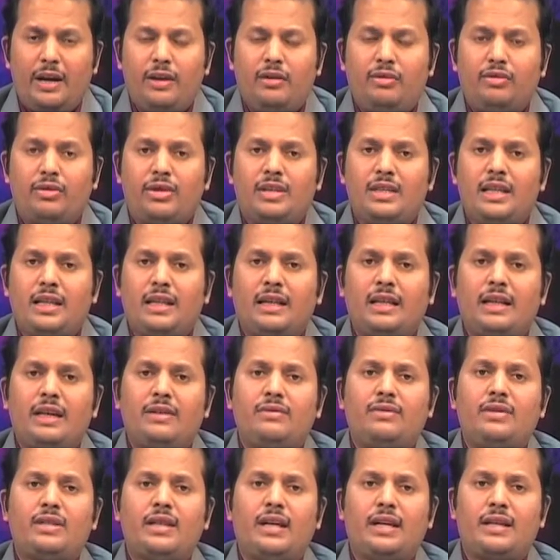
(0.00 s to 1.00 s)
and Husserl
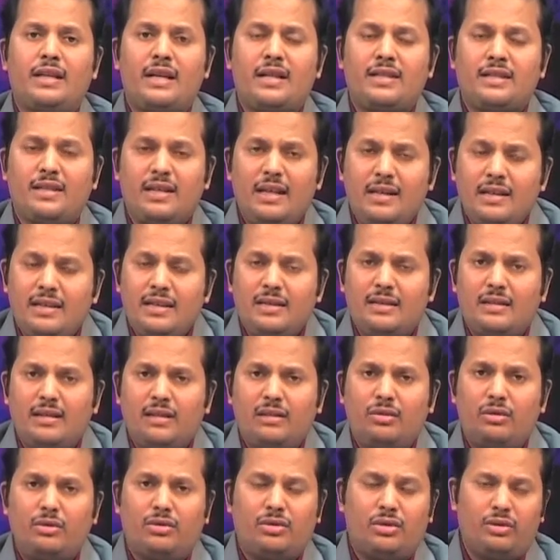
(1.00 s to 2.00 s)
gives a
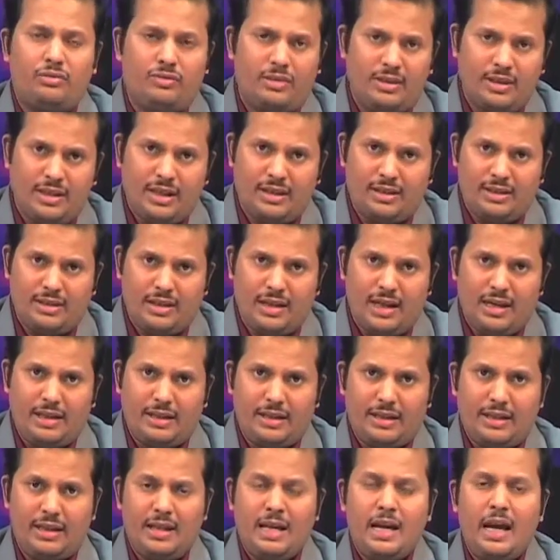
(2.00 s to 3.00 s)
transcendental notion of
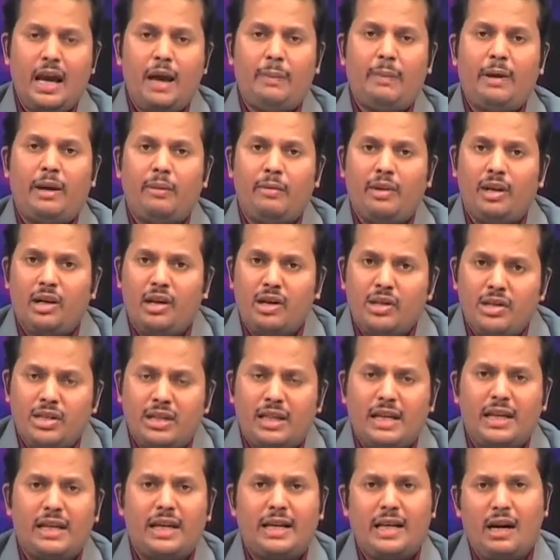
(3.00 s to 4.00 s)
intentionality, a
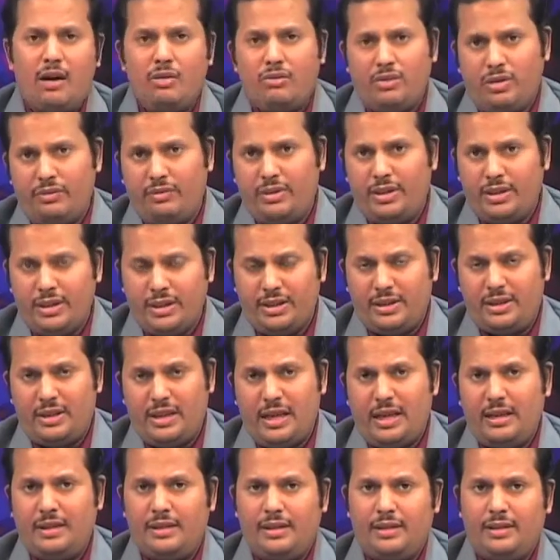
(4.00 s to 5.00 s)
phenomenological account of
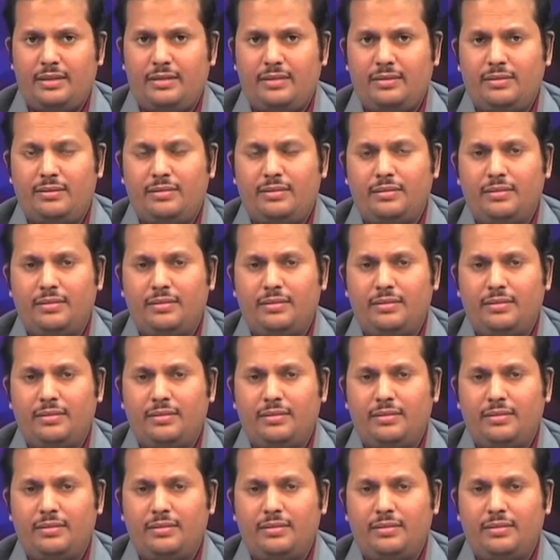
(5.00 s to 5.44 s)
intentionality.